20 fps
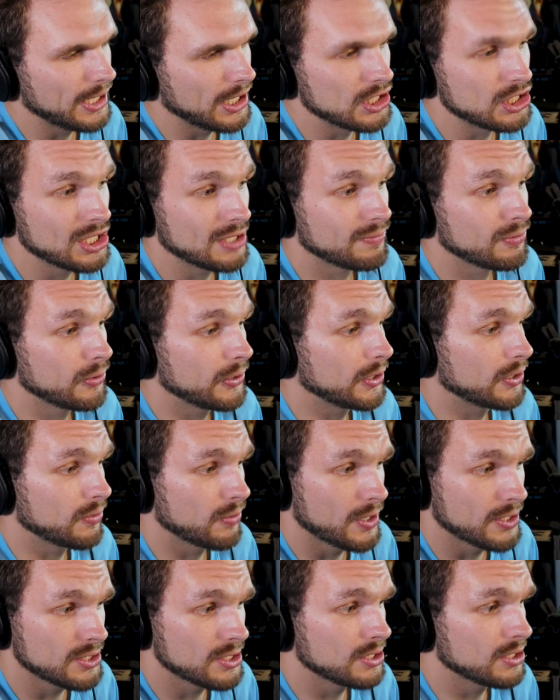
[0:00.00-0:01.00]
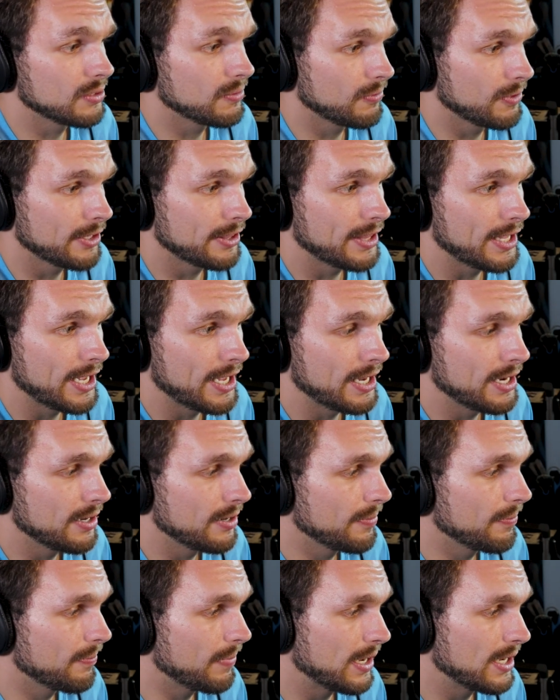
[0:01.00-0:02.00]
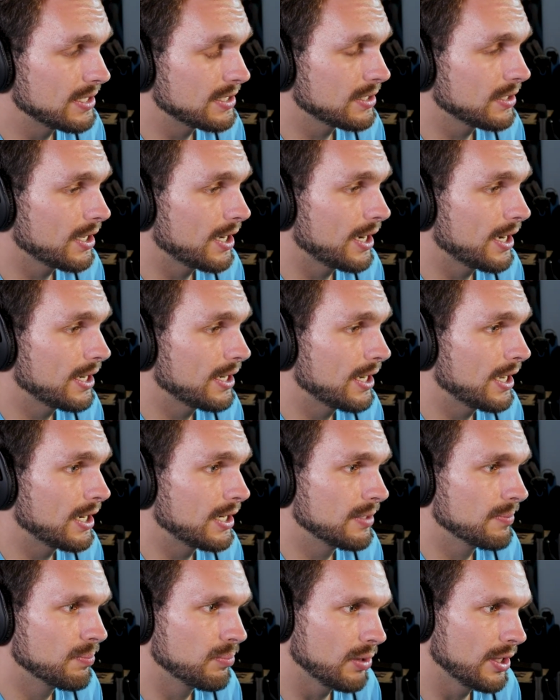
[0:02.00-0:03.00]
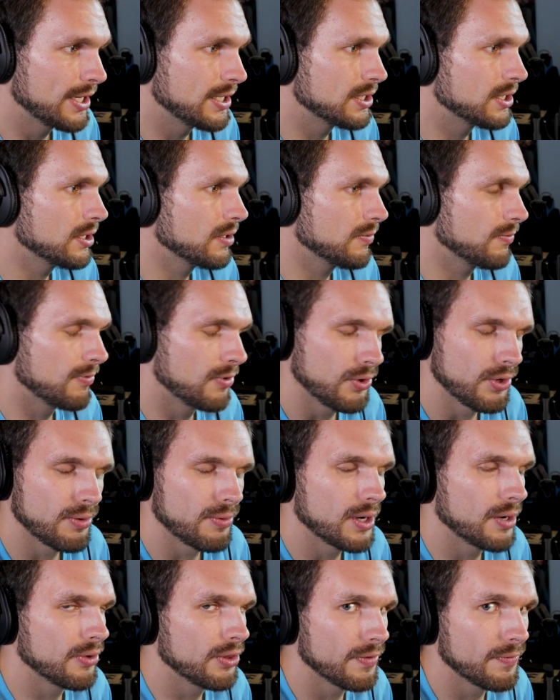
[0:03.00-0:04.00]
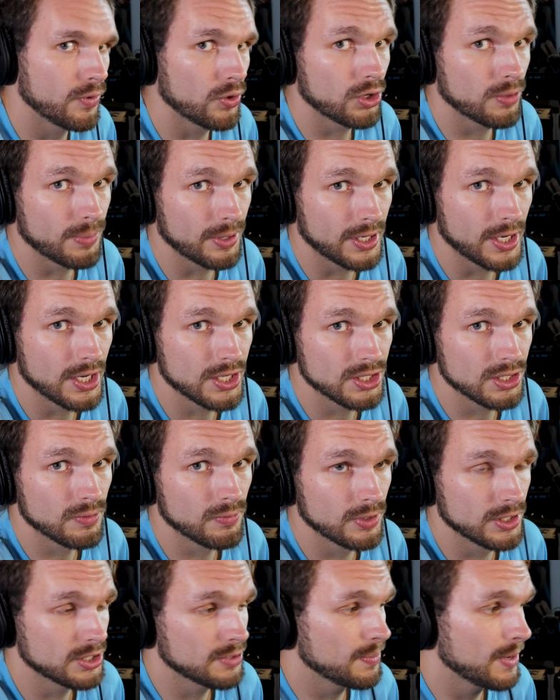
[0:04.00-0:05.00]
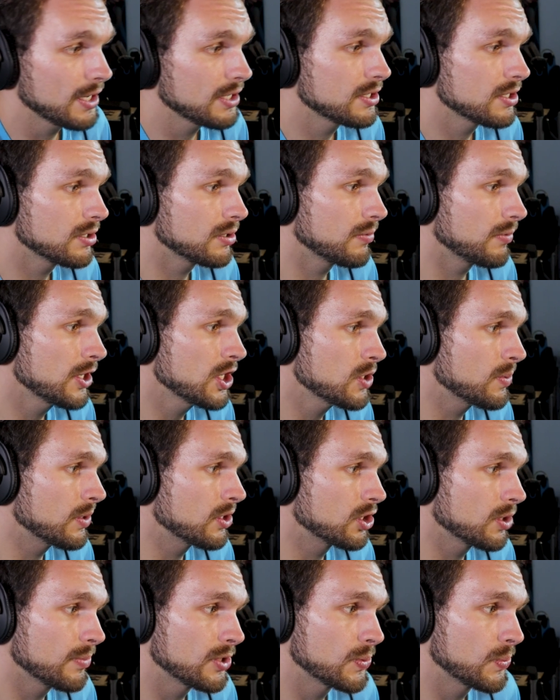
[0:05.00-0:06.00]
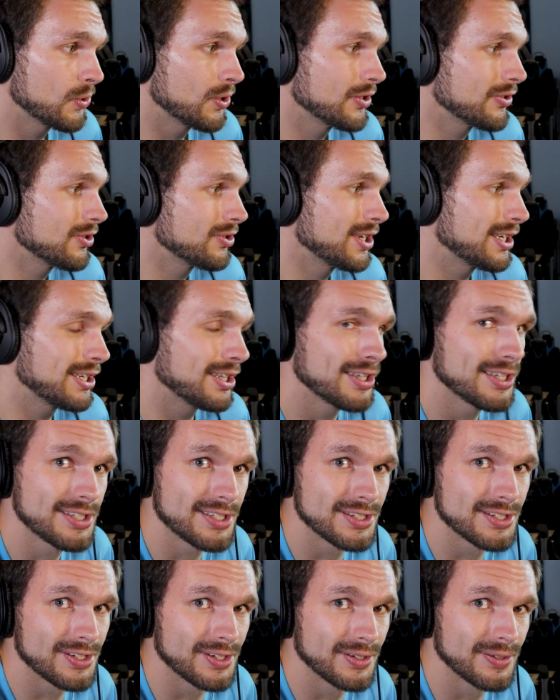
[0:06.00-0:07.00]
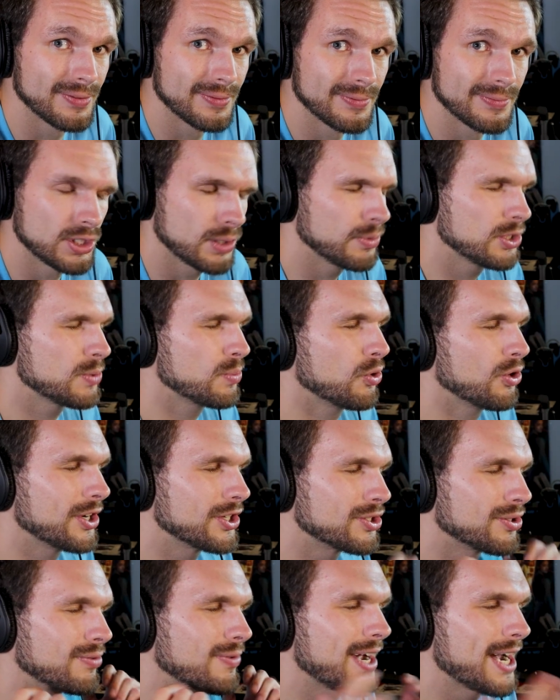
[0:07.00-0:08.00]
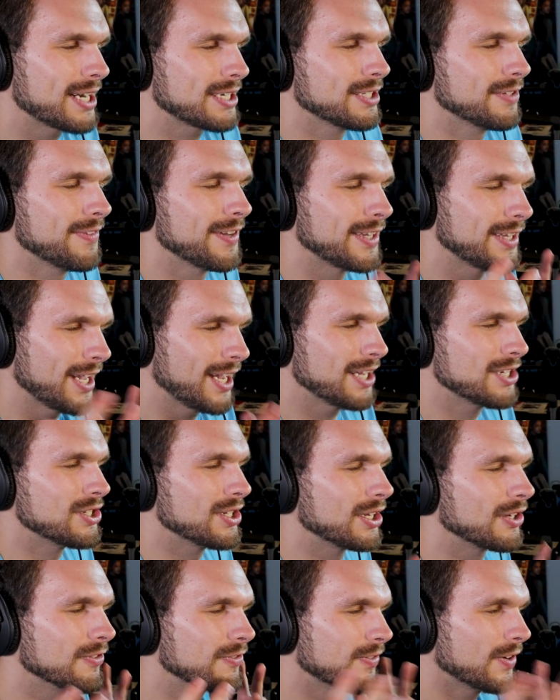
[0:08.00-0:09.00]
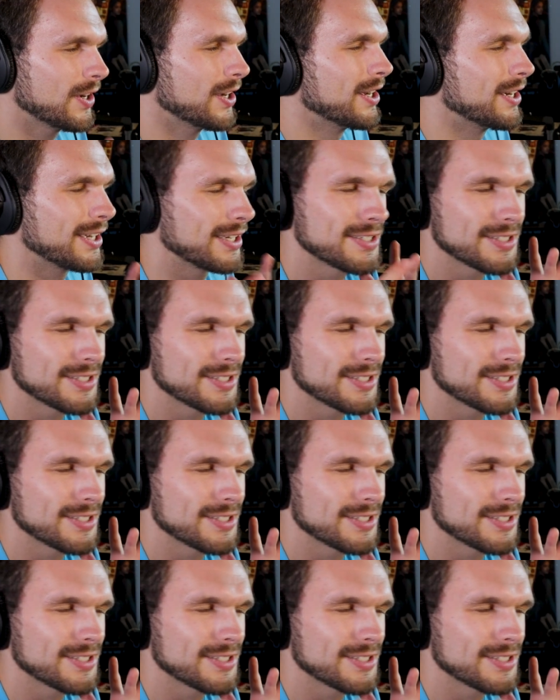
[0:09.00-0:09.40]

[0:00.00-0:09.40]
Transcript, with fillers: But yeah, Jeff really crushes it with that bass line and blends it really well with the vocal percussion, which makes this arrangement so much more interesting to listen to, so much more interactive, engaging, fun,